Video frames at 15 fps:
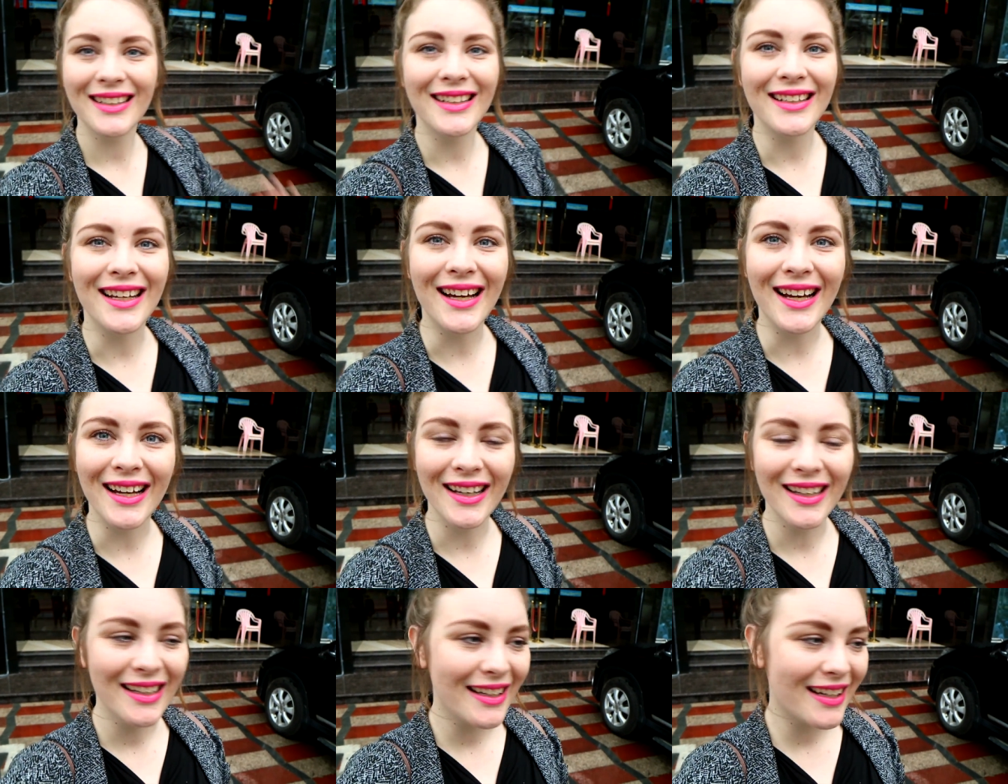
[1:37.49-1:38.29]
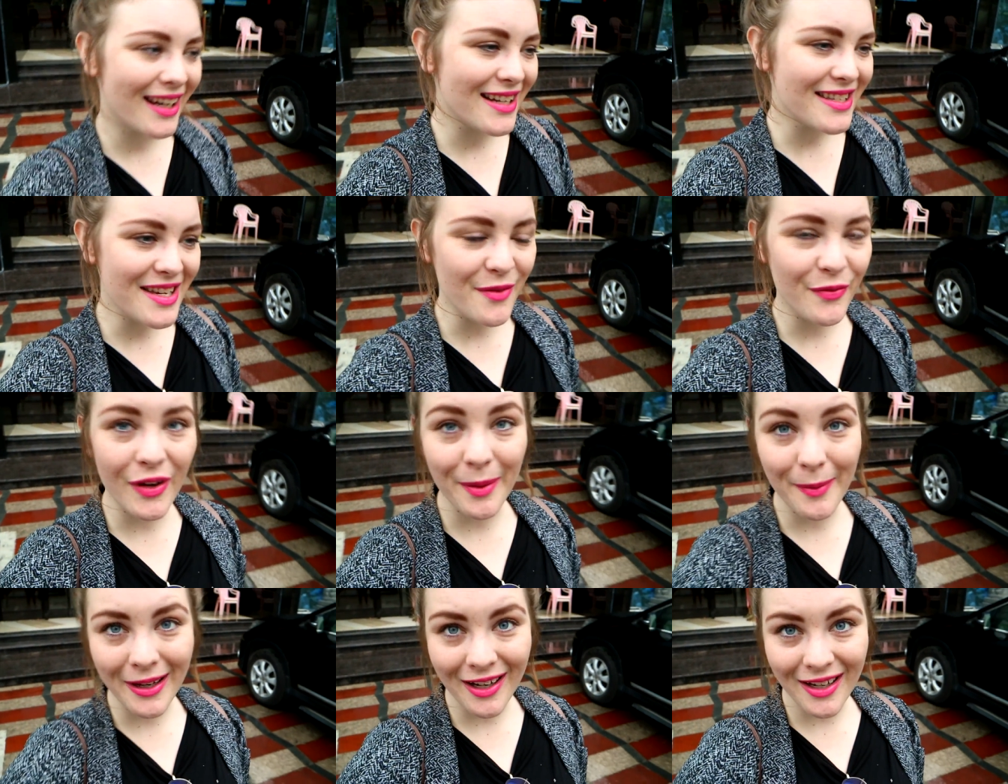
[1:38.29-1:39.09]
Yeah, because they're
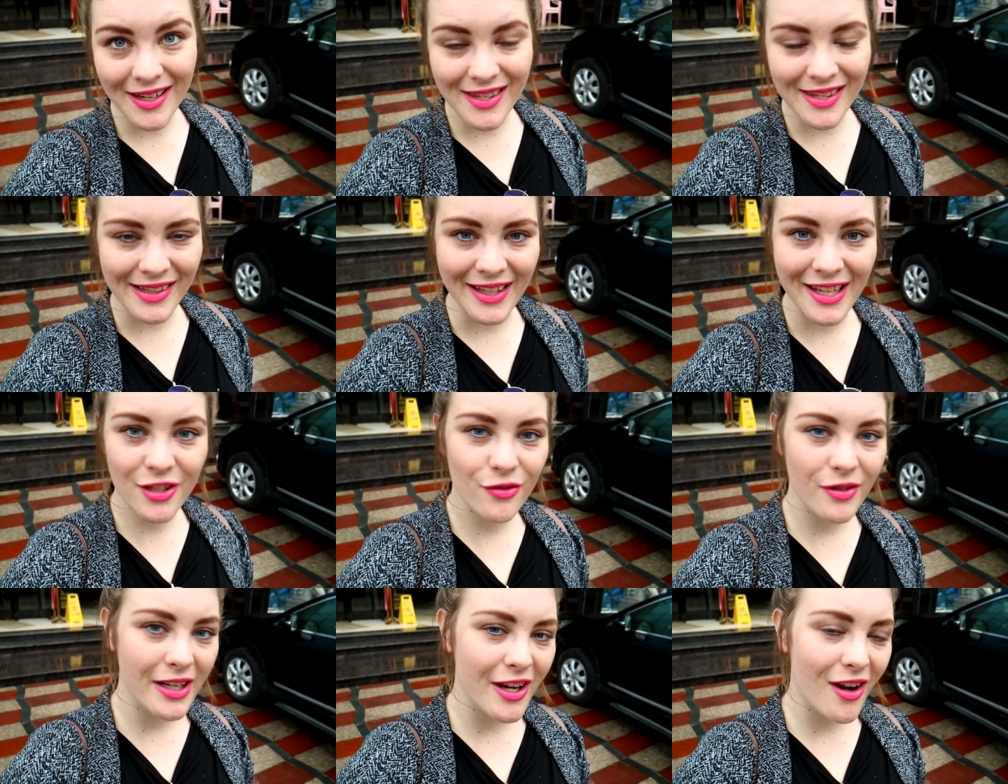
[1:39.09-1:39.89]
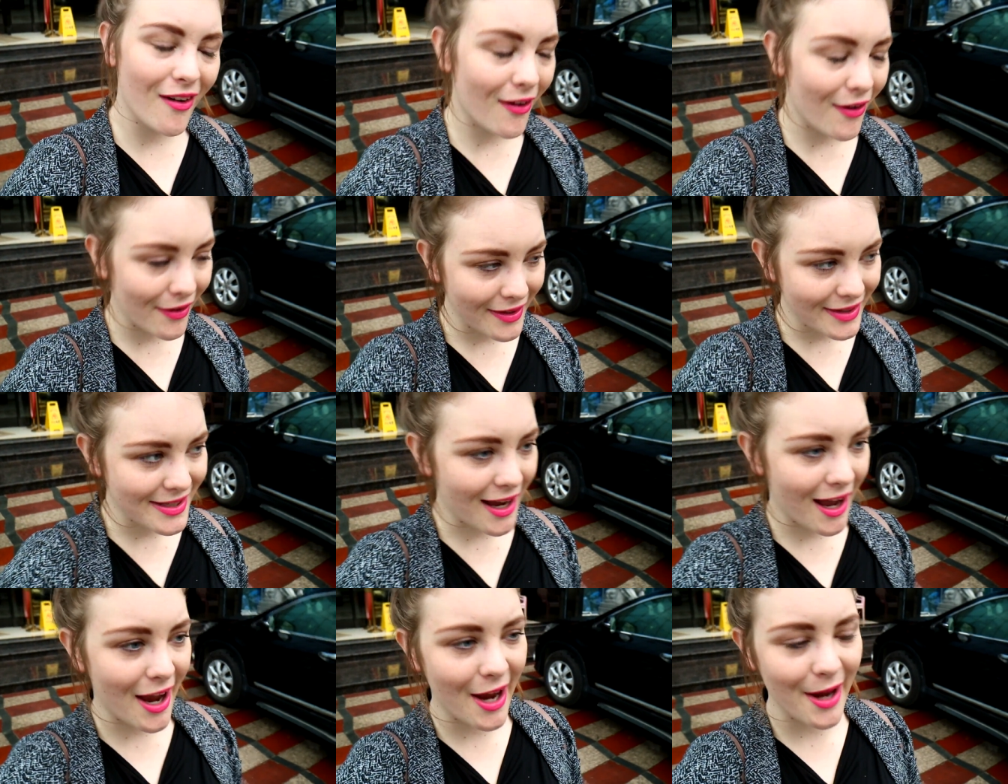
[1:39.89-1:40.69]
filming us literally all the
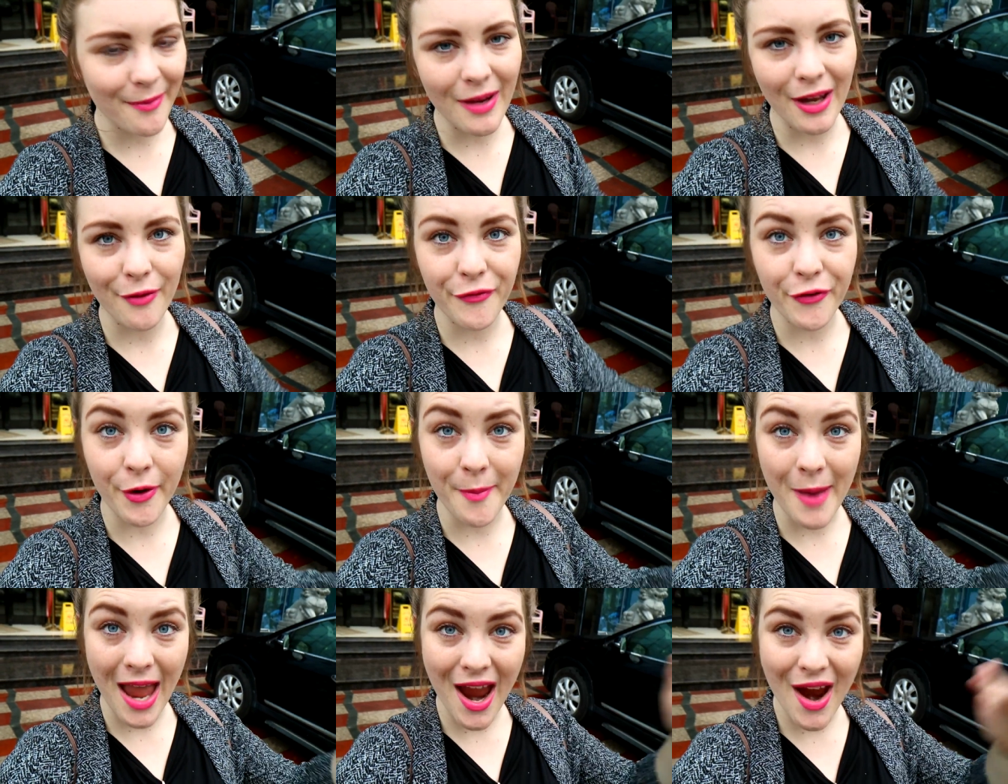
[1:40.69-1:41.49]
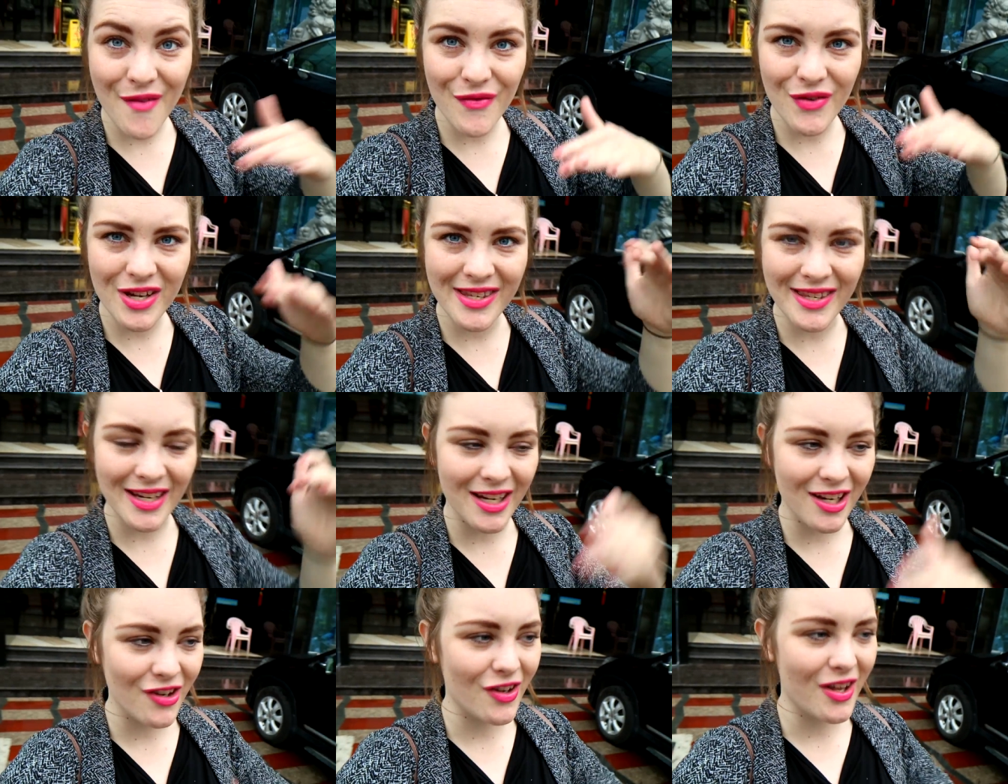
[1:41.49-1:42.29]
time and from every
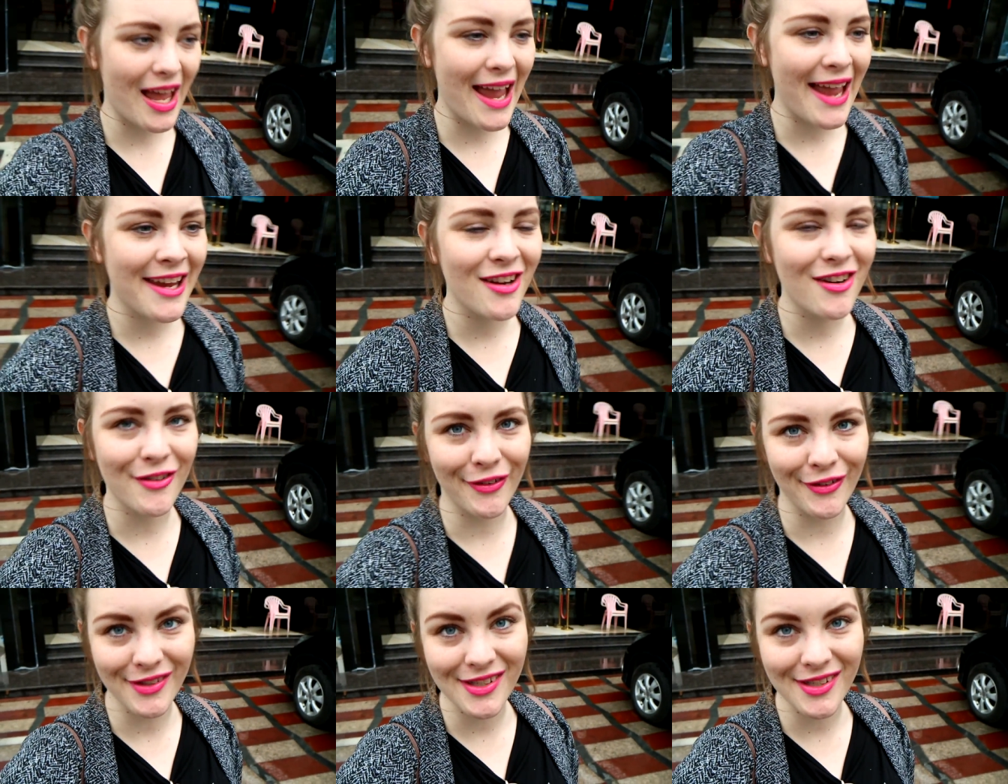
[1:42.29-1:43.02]
single angle.